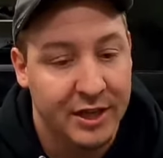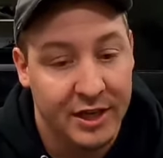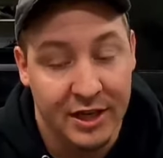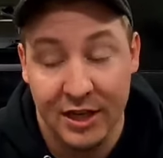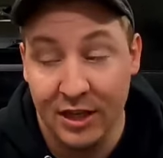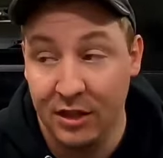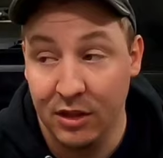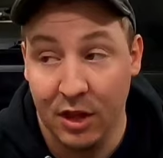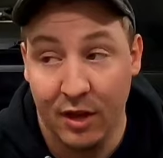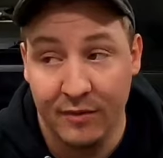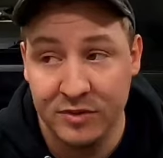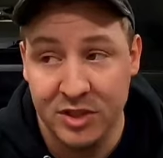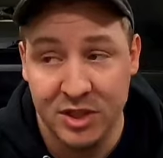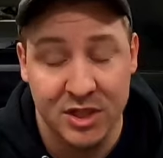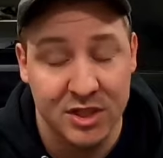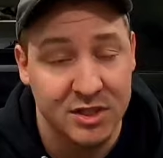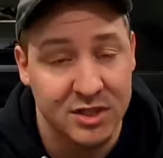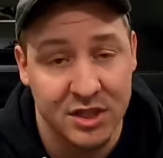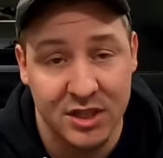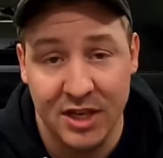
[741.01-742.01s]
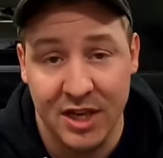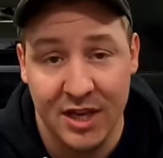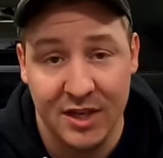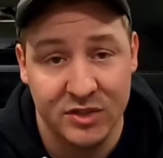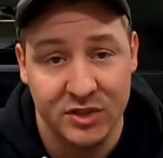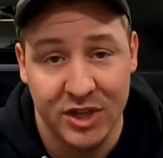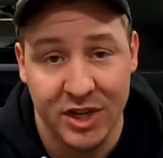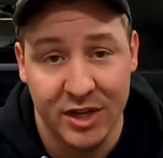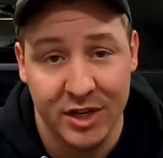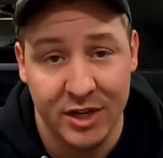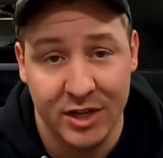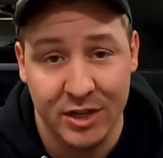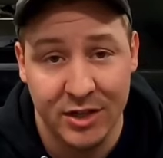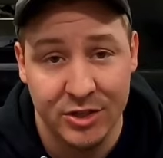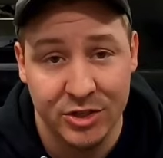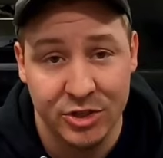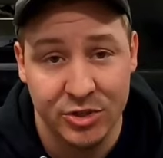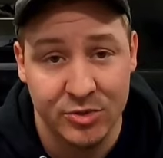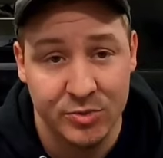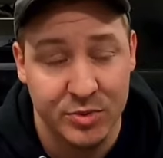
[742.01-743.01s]
He loves his. He hasn't had any
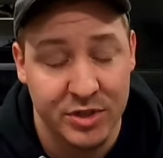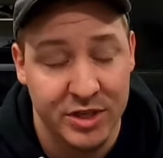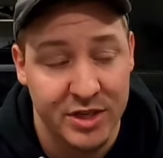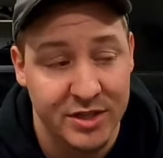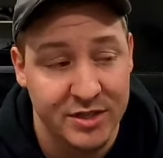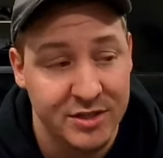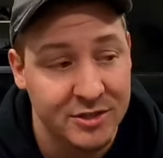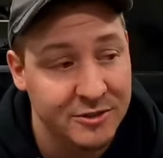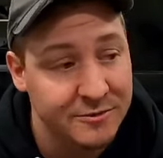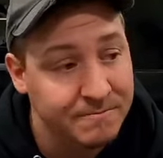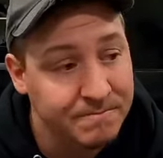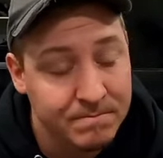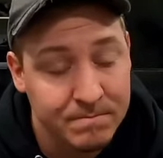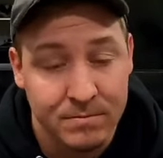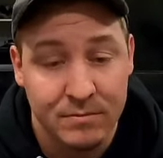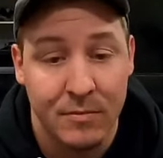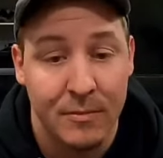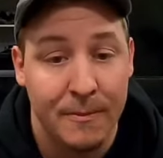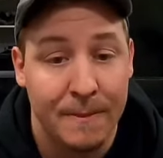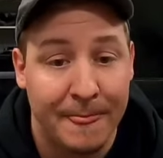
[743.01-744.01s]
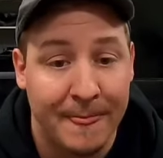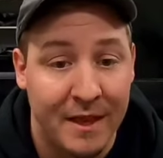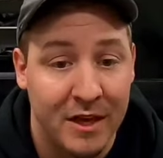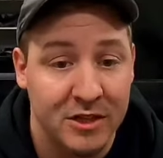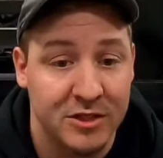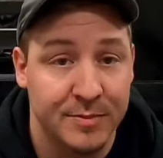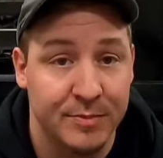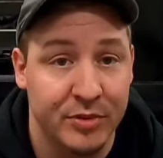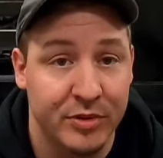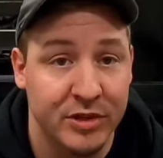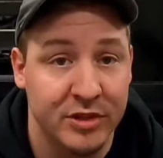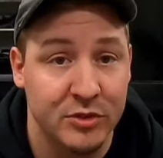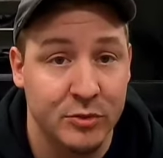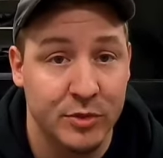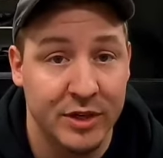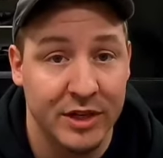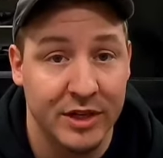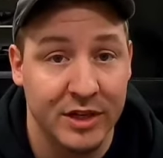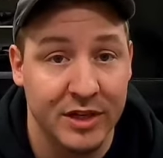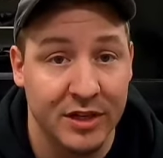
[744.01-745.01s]
issues with his. It's a pretty
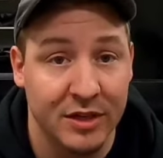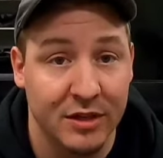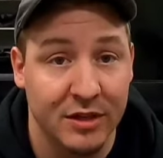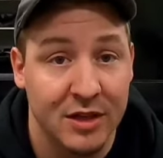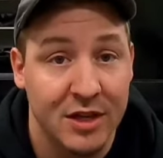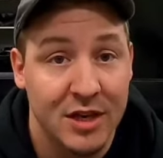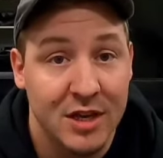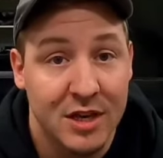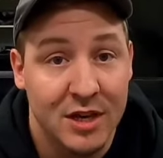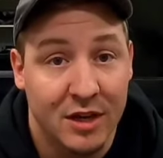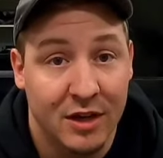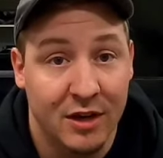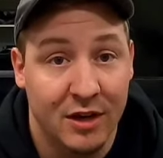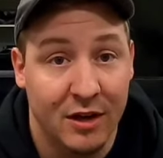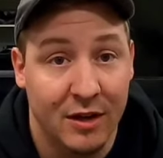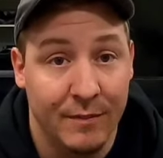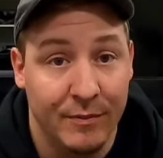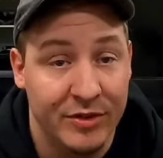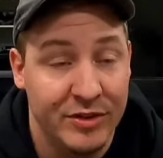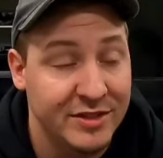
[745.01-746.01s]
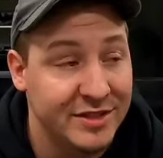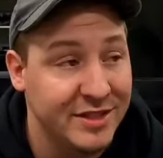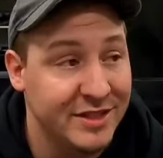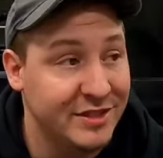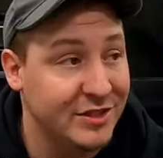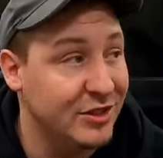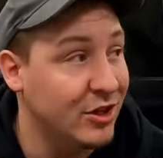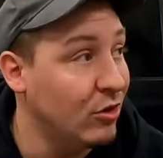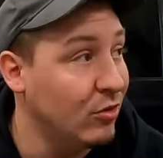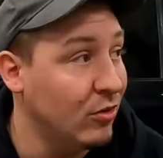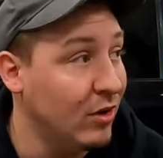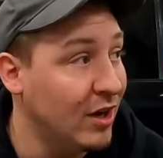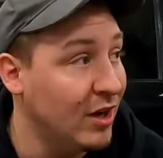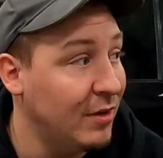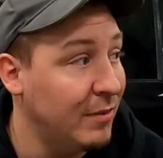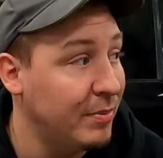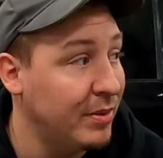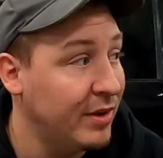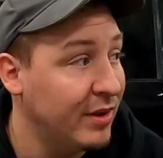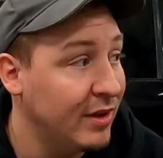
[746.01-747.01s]
sweet deal. These things go
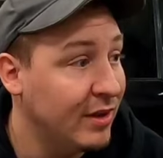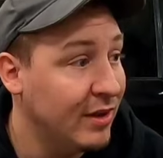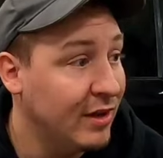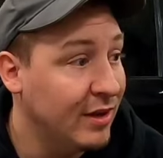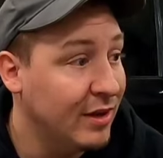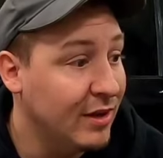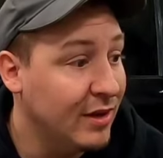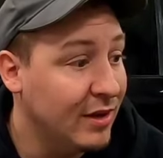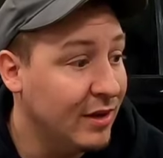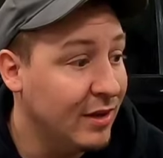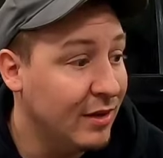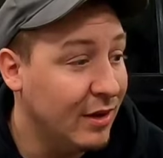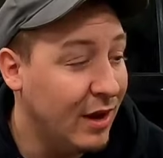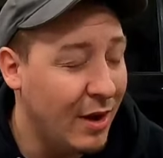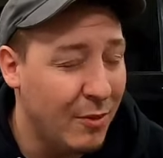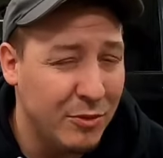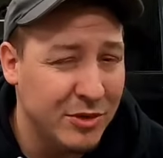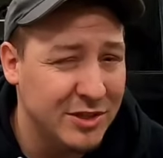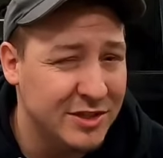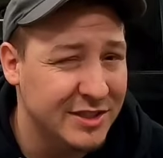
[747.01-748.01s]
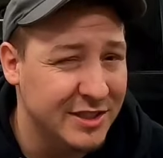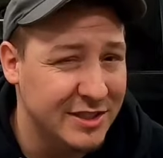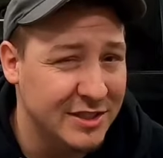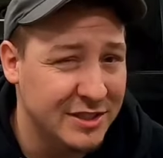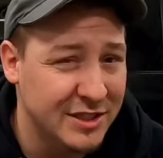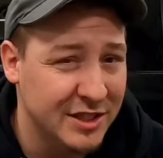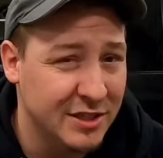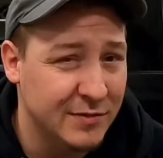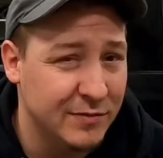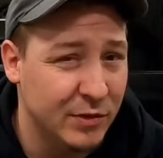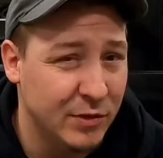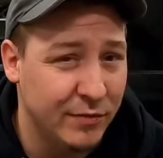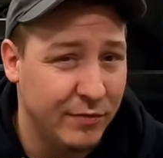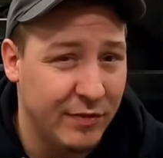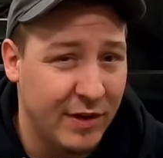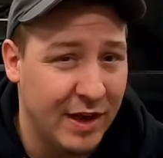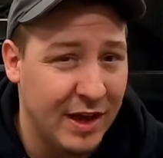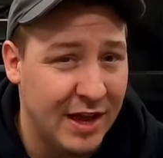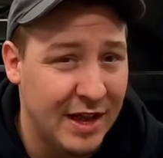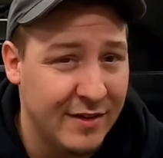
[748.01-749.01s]
up, I want to say
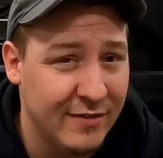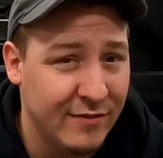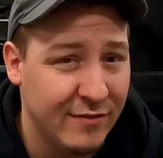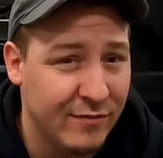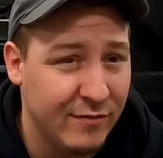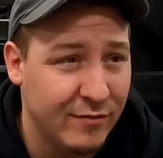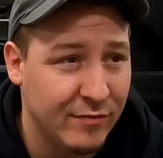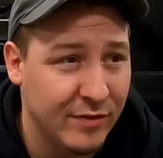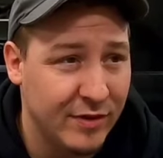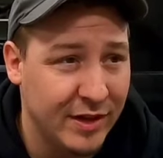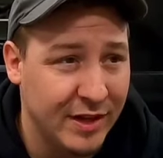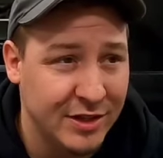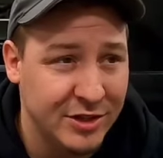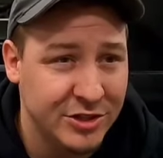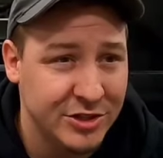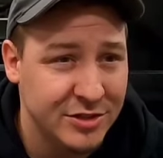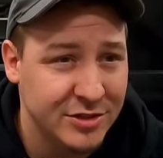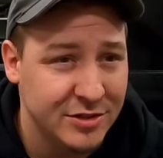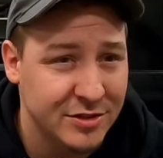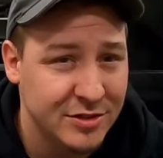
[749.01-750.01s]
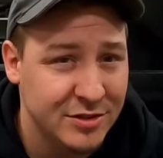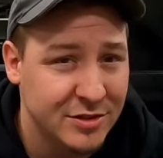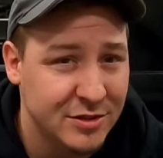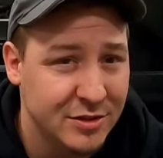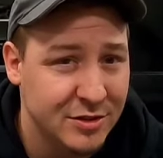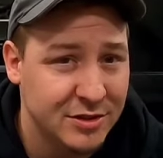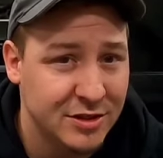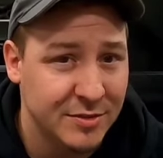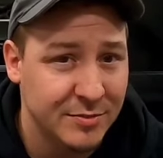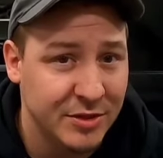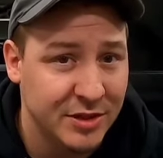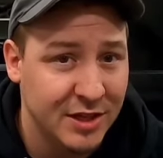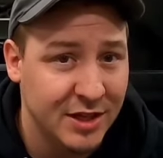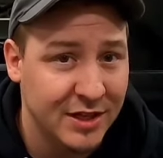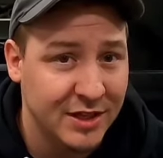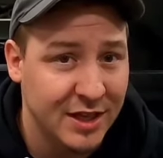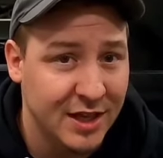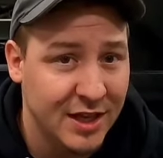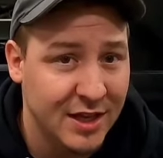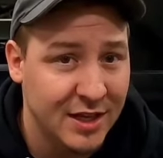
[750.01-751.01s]
6'5" or something
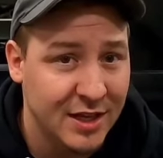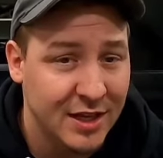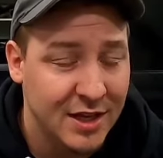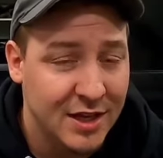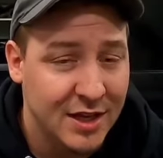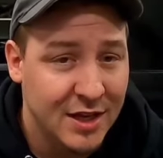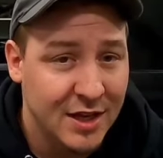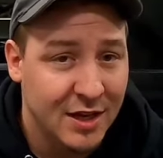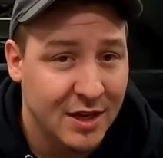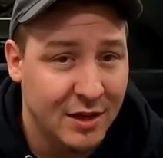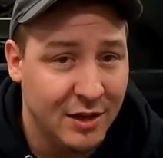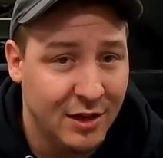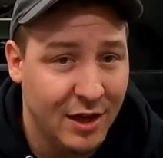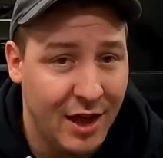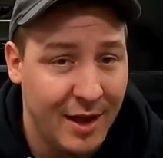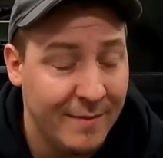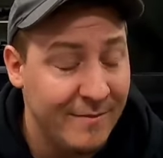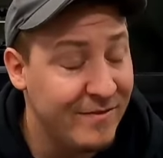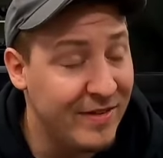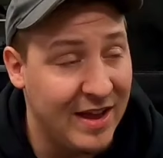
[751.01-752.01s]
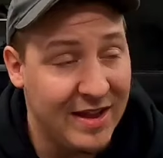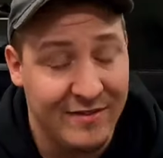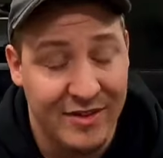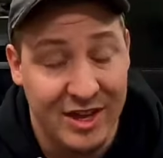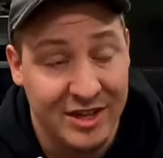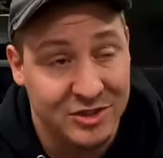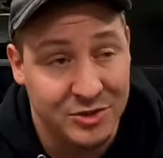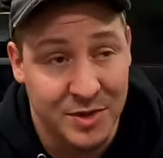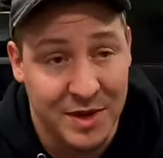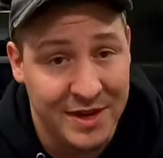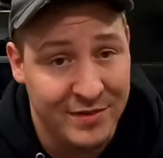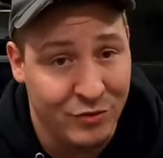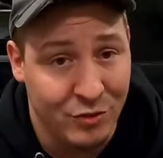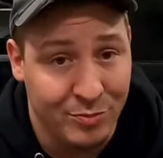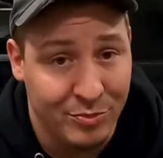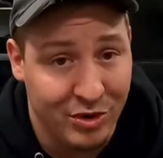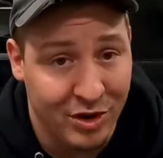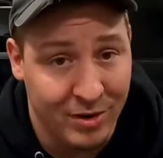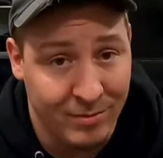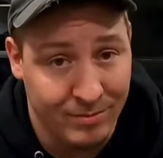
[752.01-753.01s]
like that. I'm 5'8", so I have no
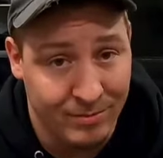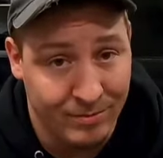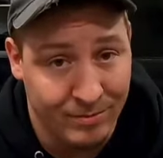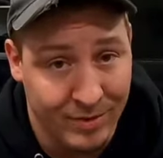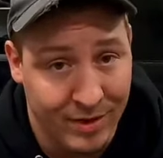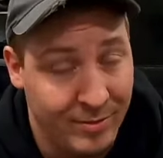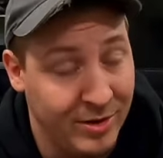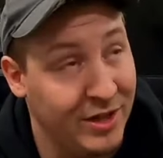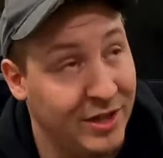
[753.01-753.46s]
problem.